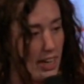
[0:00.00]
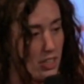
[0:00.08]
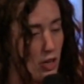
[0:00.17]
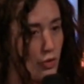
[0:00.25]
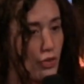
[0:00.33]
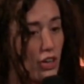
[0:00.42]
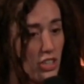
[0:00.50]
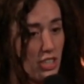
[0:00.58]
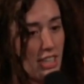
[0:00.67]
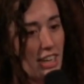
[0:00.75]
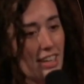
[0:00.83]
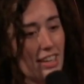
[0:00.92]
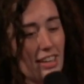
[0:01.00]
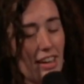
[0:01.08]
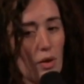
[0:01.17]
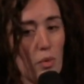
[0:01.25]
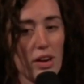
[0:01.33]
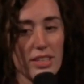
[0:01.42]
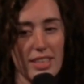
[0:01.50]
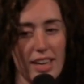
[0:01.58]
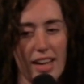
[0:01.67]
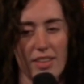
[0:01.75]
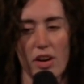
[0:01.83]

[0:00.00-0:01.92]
So, first, I want us to kind of